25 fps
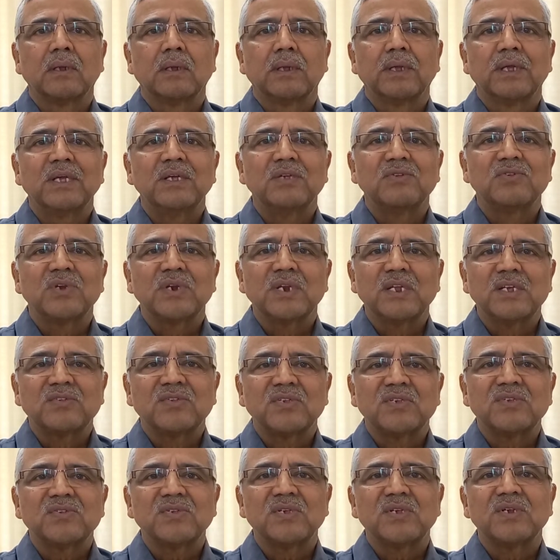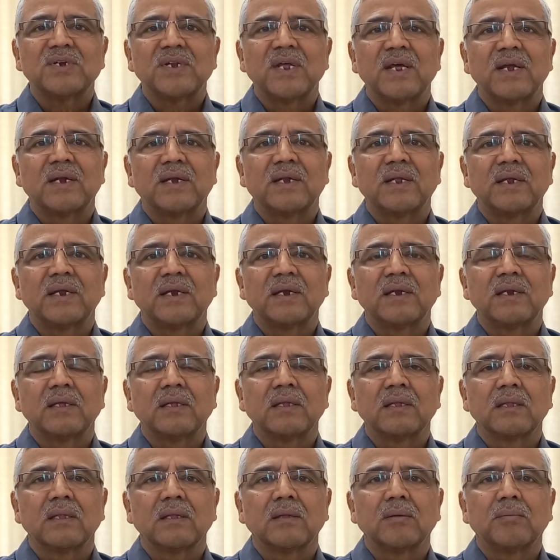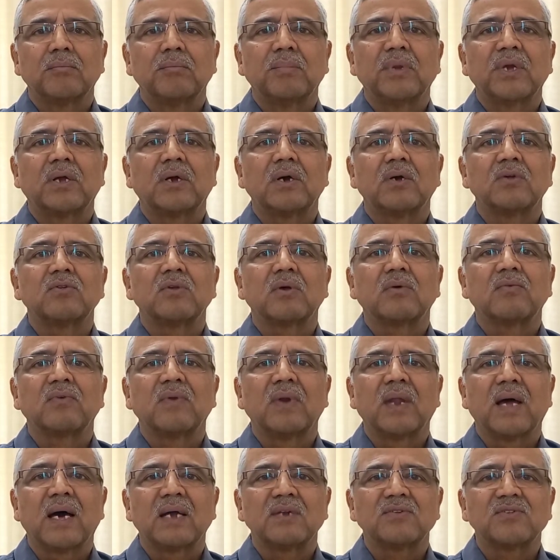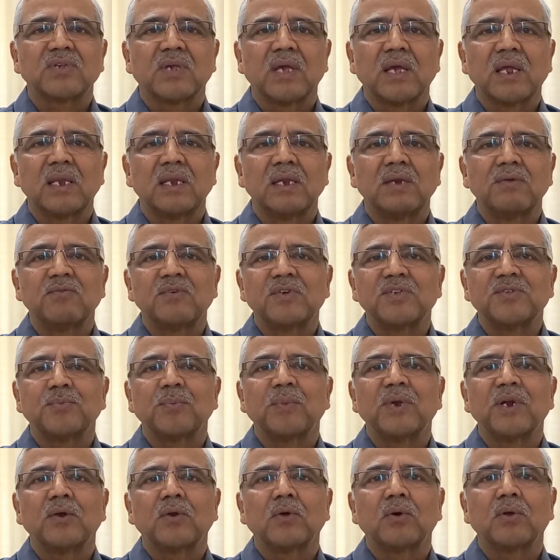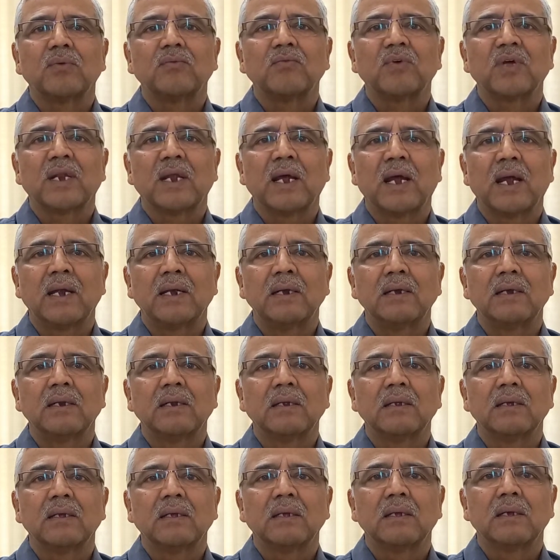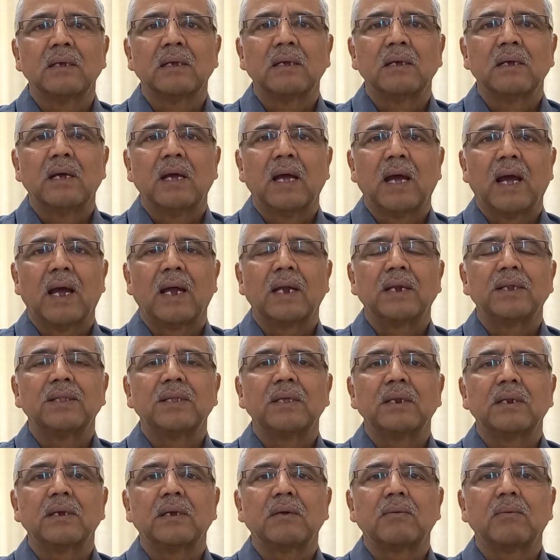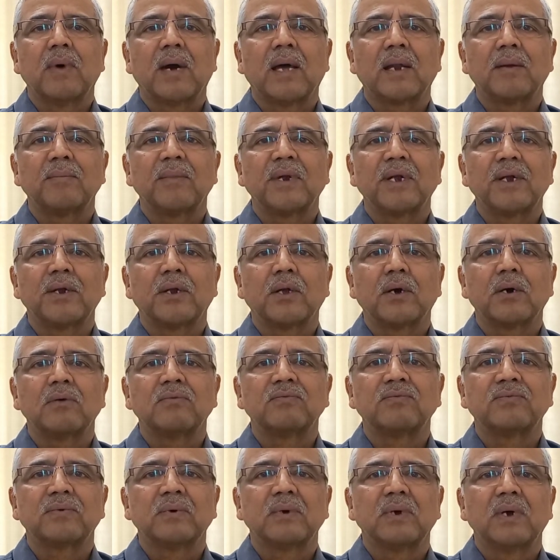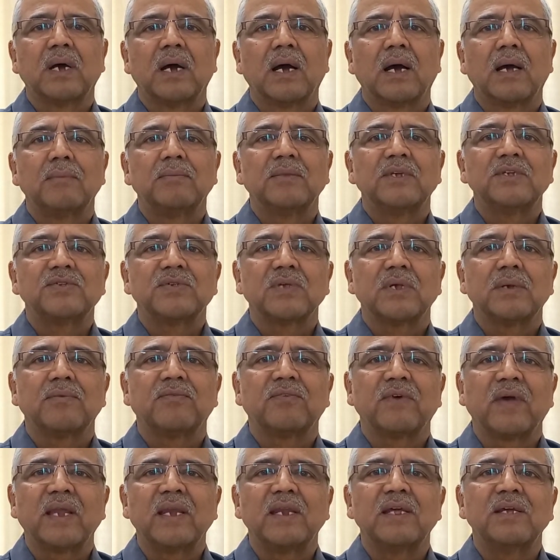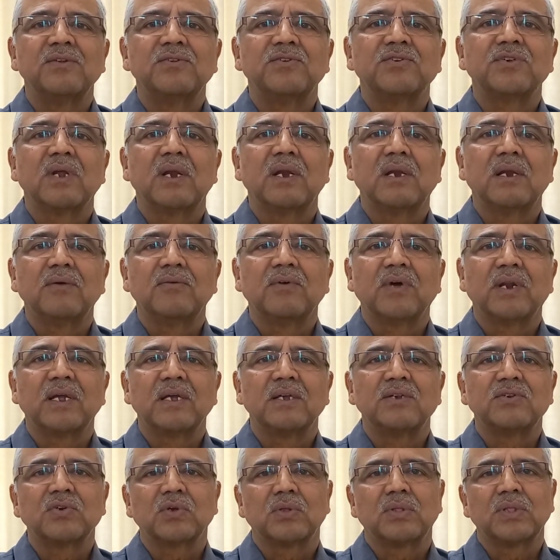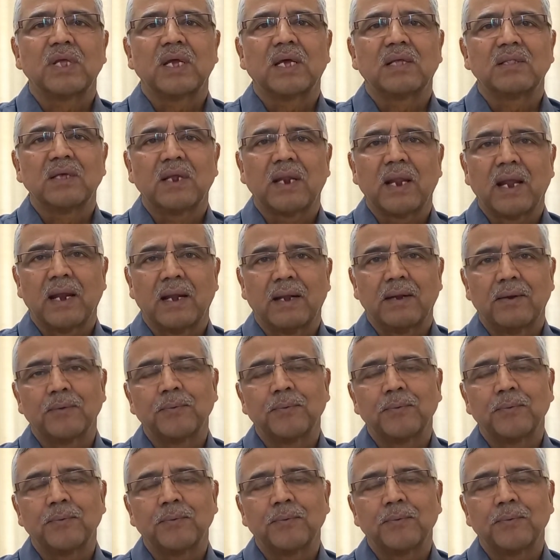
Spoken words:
is necessitated because of large scale investment on one hand and the requirement of, I may say, financial leverage on the other hand.